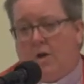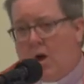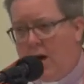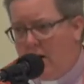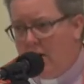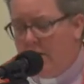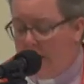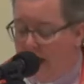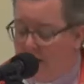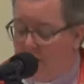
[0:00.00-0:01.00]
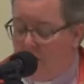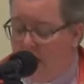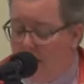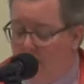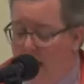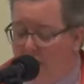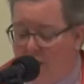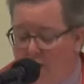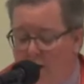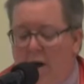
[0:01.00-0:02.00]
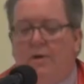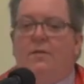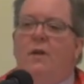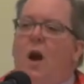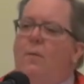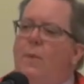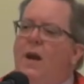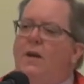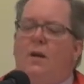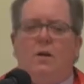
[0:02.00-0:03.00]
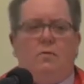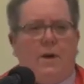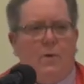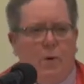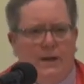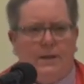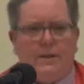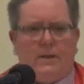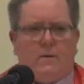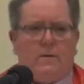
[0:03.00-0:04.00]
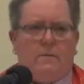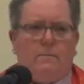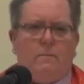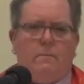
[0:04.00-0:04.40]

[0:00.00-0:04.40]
Toddlers, as you might imagine, do not make great witnesses.